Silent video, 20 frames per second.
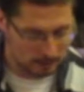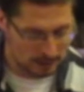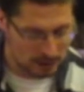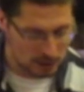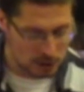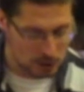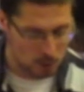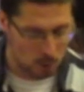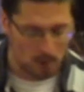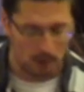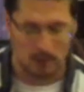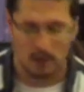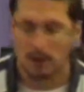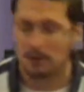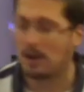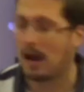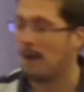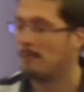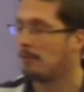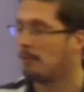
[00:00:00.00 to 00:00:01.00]
a really
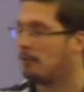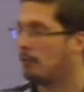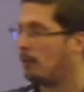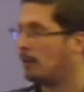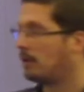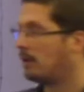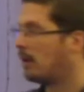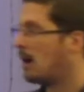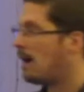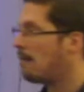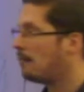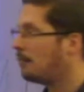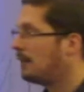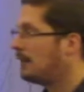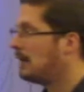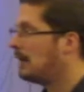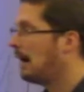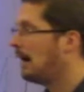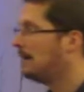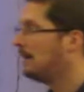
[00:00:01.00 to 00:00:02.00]
short time of where they're
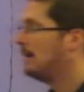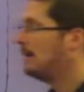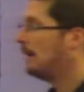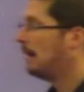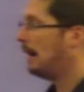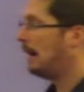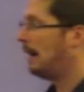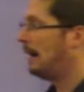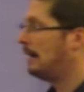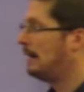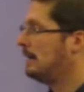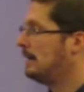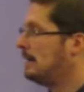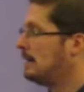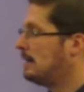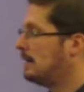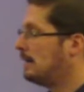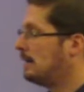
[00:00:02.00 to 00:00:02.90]
offering God a